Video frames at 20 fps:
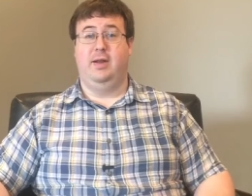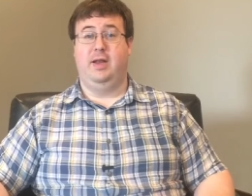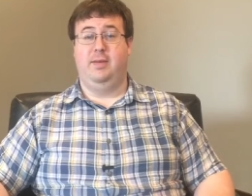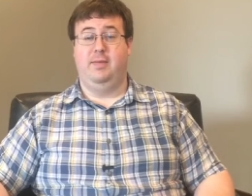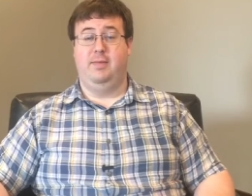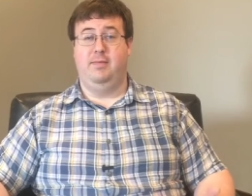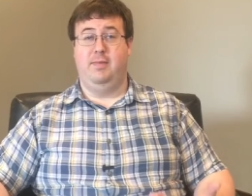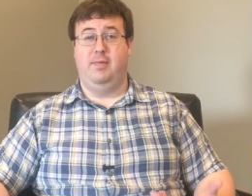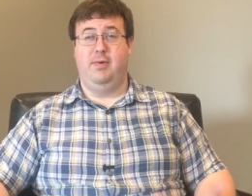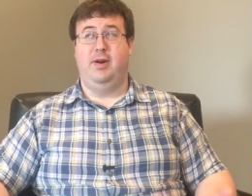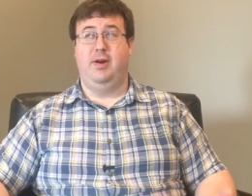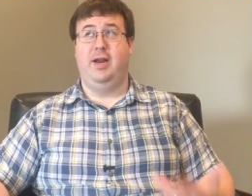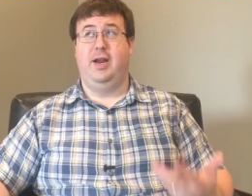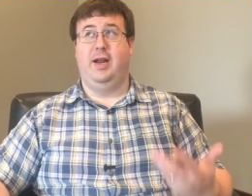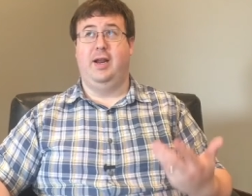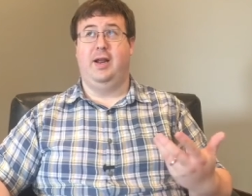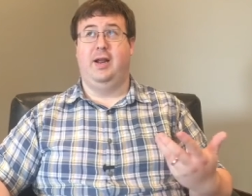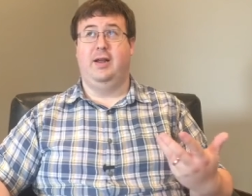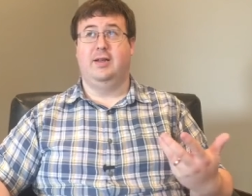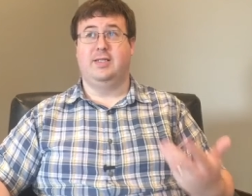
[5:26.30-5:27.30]

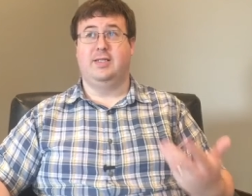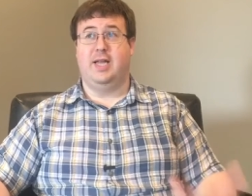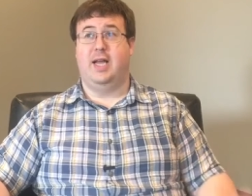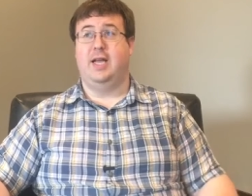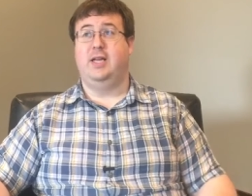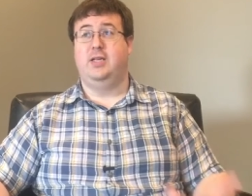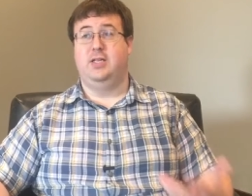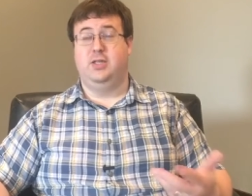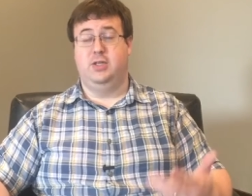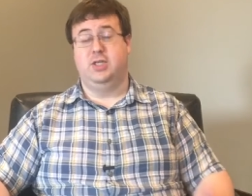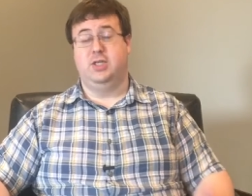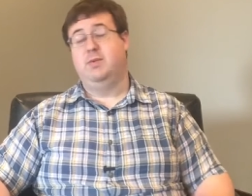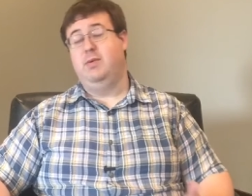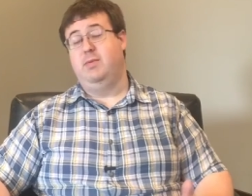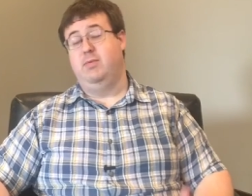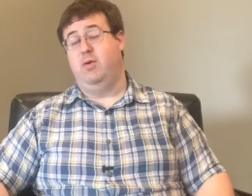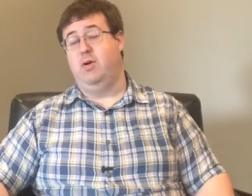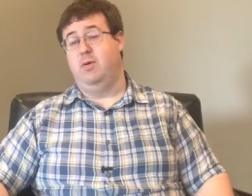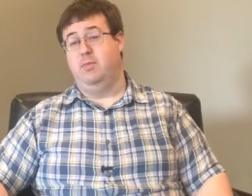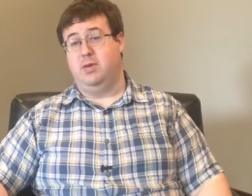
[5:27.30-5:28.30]
bringing sight to someone
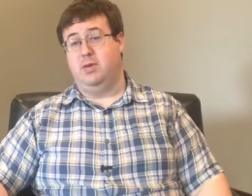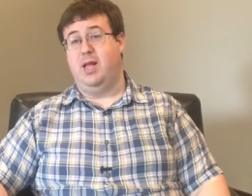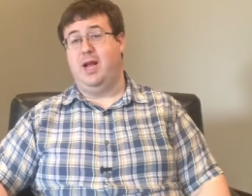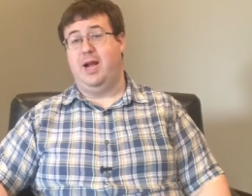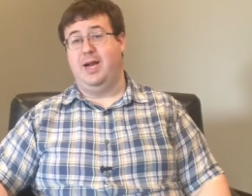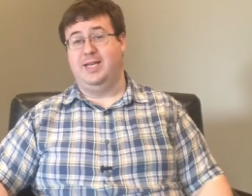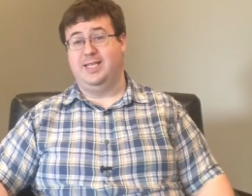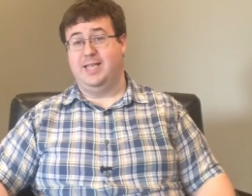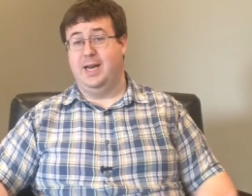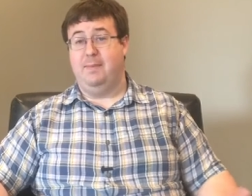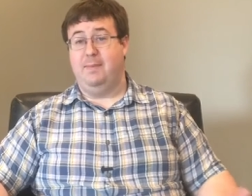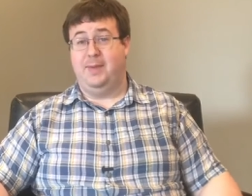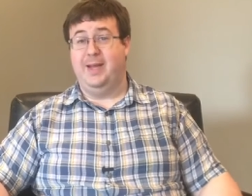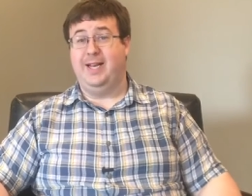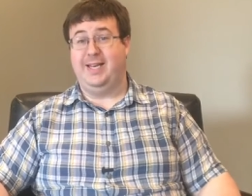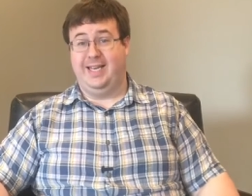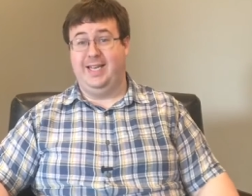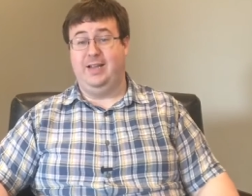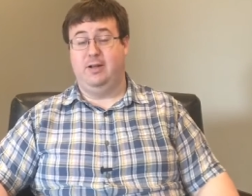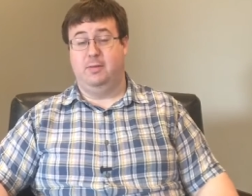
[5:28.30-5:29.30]
born blind is not a
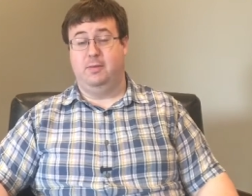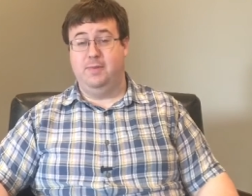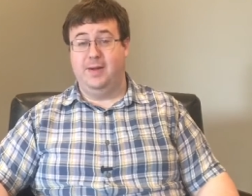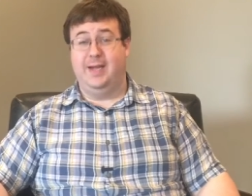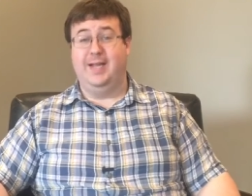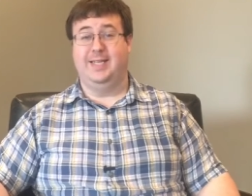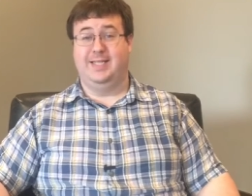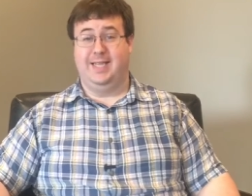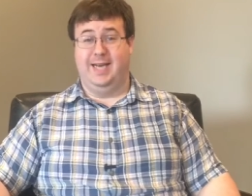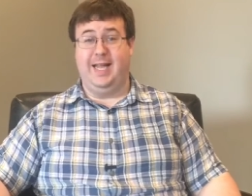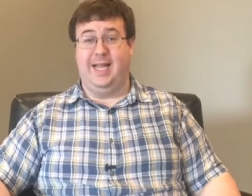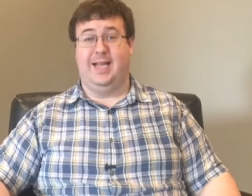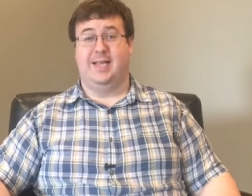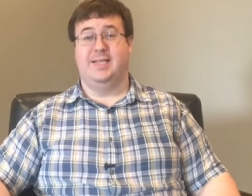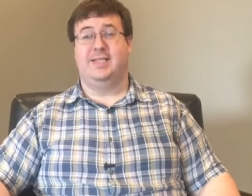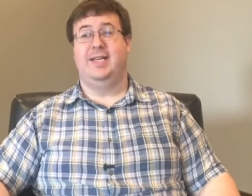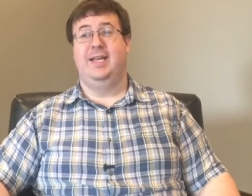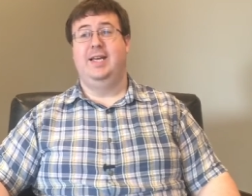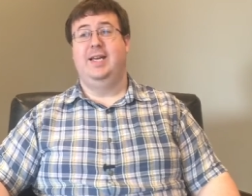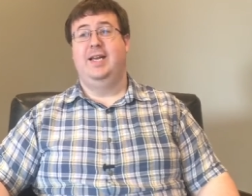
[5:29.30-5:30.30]
big deal because it
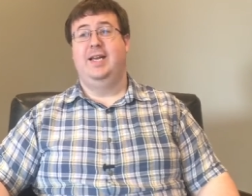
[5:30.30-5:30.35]
is.